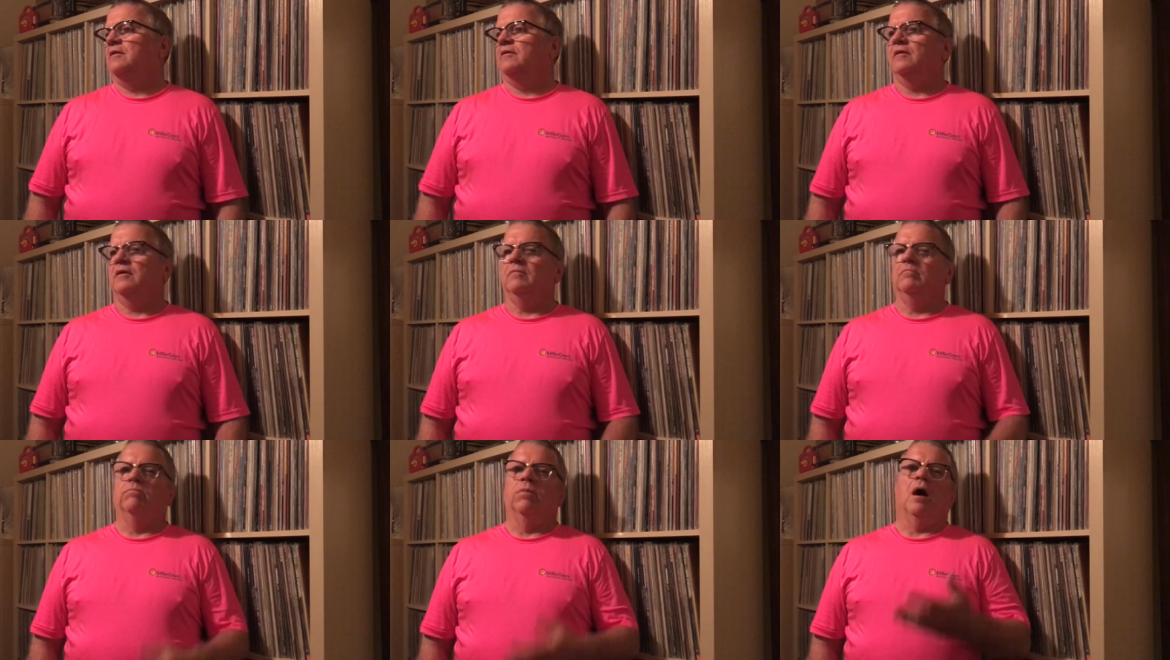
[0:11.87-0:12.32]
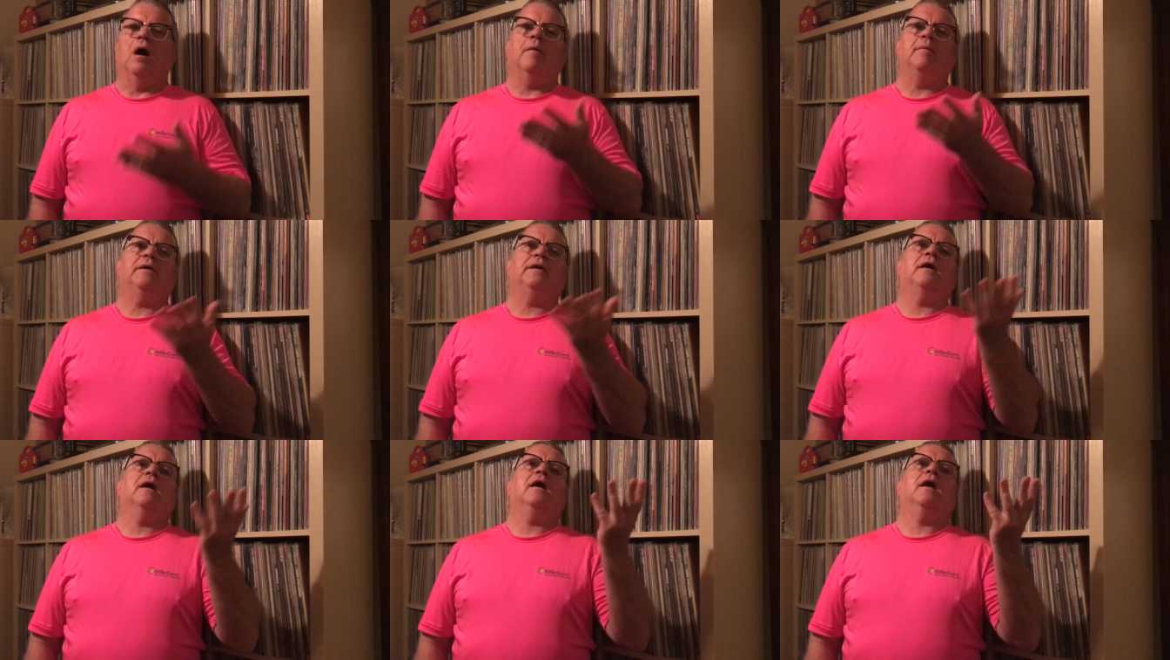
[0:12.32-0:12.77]
And then
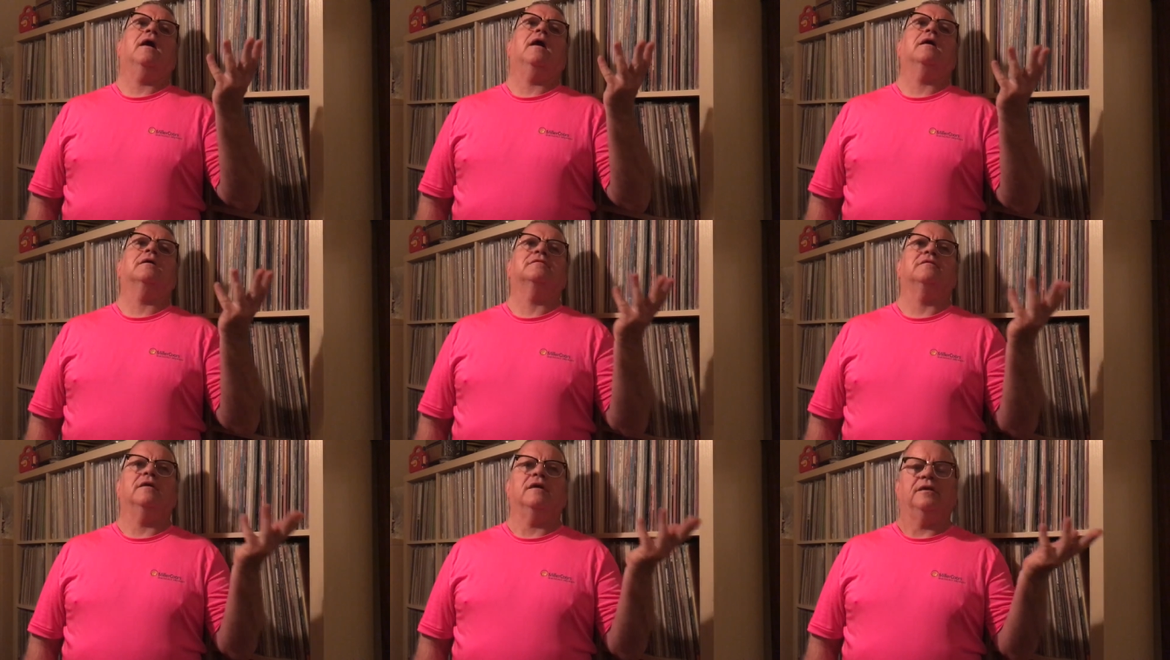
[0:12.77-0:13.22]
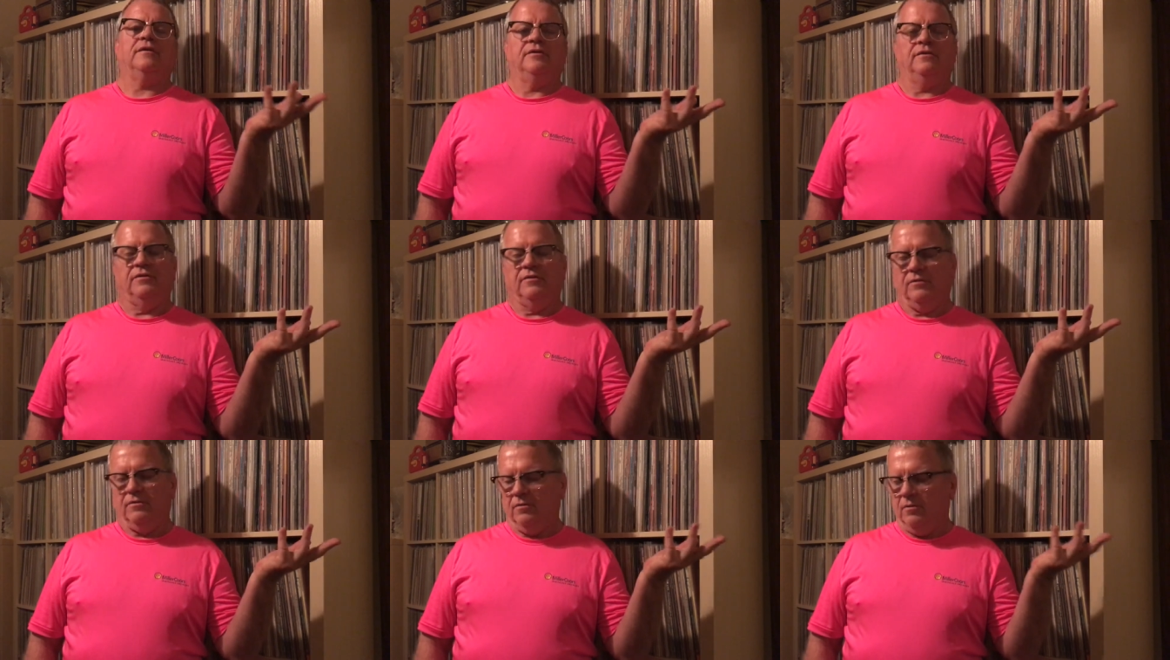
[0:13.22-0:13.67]
Bobby Gass had
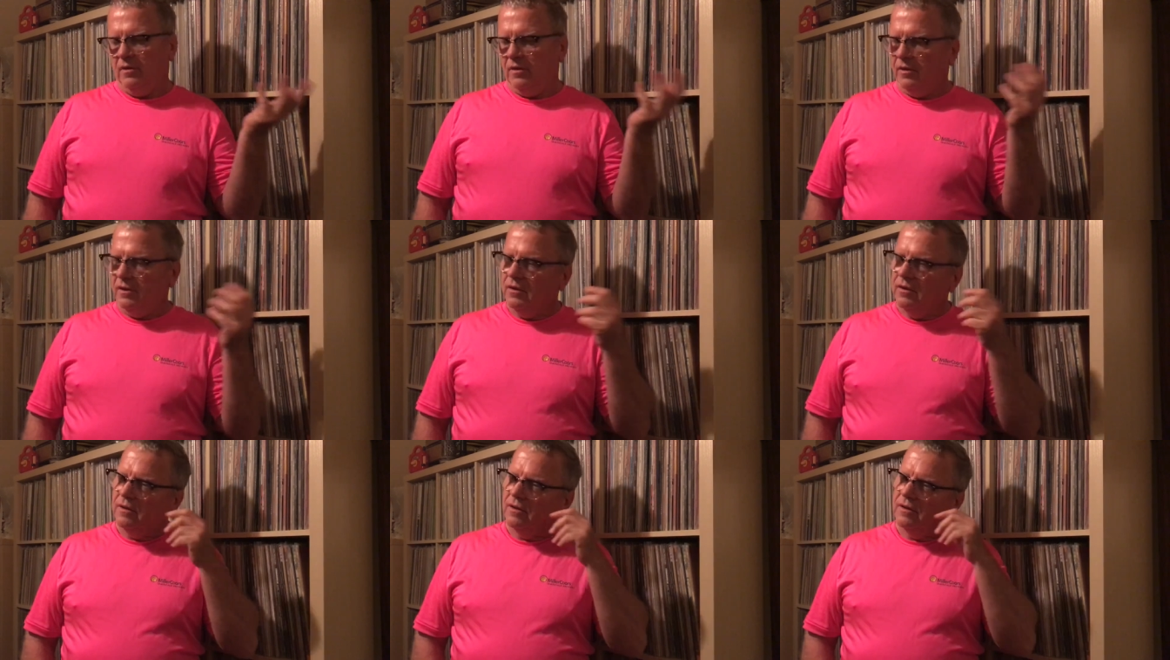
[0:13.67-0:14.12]
to do one.